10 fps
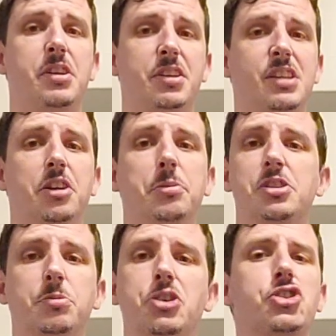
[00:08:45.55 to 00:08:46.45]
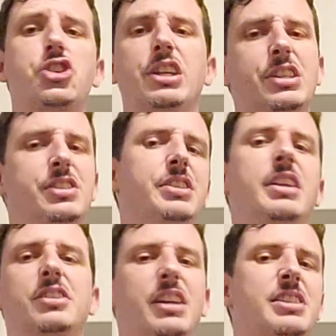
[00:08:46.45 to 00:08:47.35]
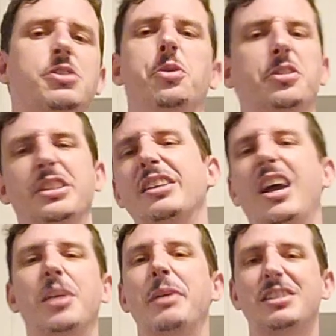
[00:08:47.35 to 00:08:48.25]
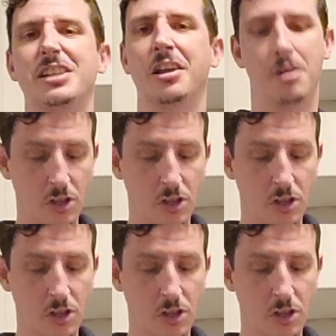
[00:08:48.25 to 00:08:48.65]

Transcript: because then there'd be too much cheese and then it gets oily and kind of messy.